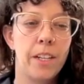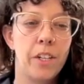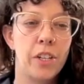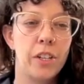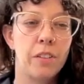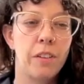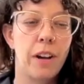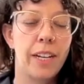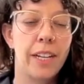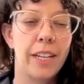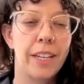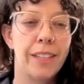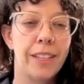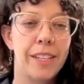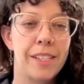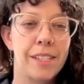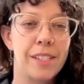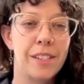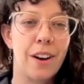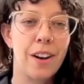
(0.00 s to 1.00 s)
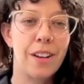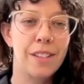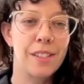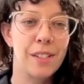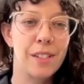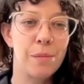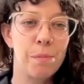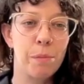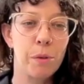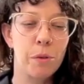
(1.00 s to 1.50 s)
And as you're letting these
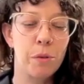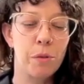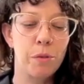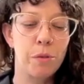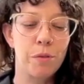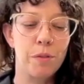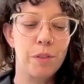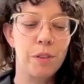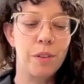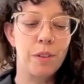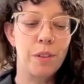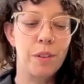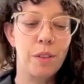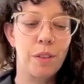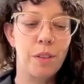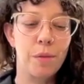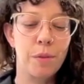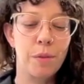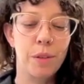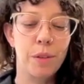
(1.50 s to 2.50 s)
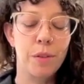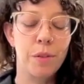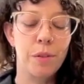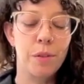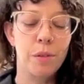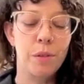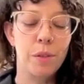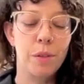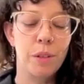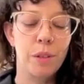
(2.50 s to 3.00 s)
thoughts move
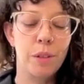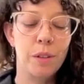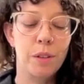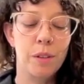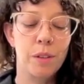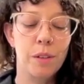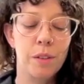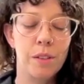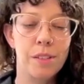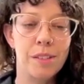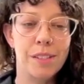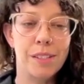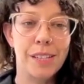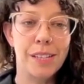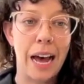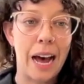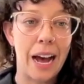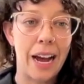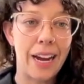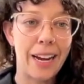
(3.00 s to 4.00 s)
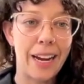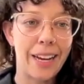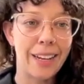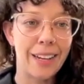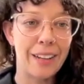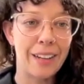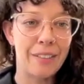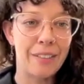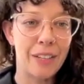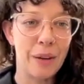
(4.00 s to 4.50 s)
through the sky
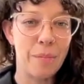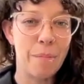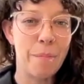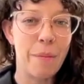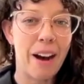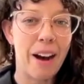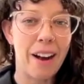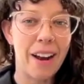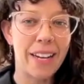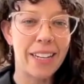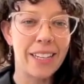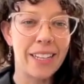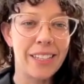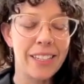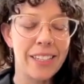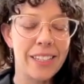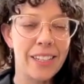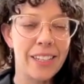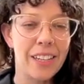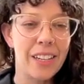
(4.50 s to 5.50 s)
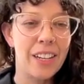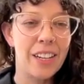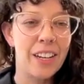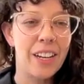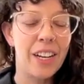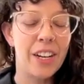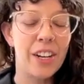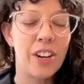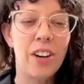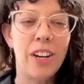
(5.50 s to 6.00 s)
of your mind,
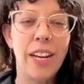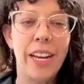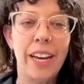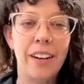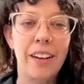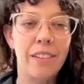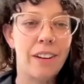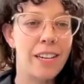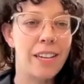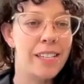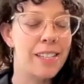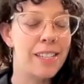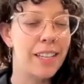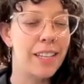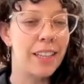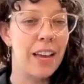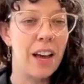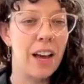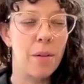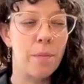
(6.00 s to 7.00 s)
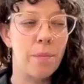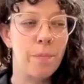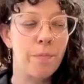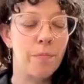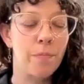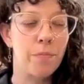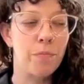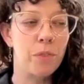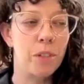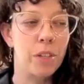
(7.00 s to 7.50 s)
you're not analyzing them.
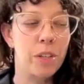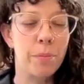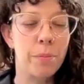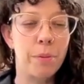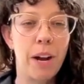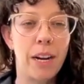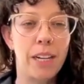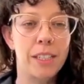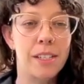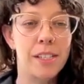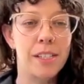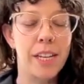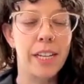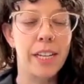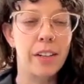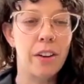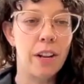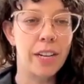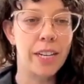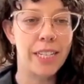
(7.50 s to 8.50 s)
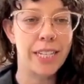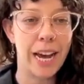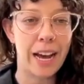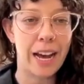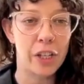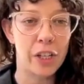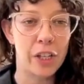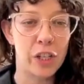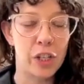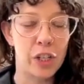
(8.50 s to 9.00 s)
You're practicing non
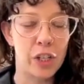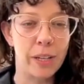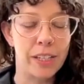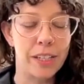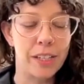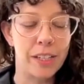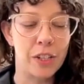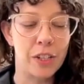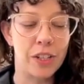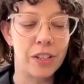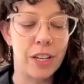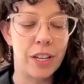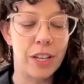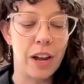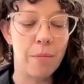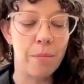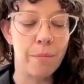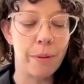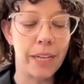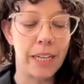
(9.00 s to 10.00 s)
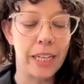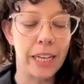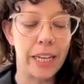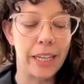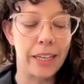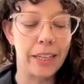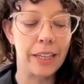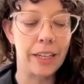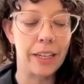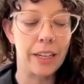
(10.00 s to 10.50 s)
attachment to them,
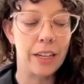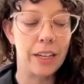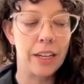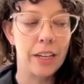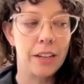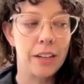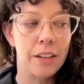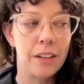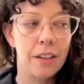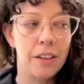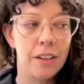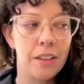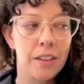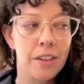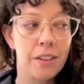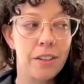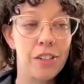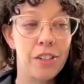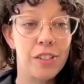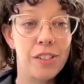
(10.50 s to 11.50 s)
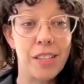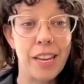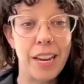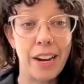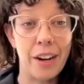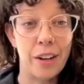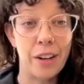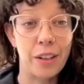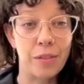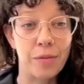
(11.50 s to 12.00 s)
meaning they're just
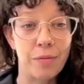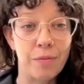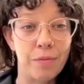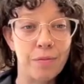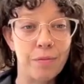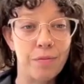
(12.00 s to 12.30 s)
there.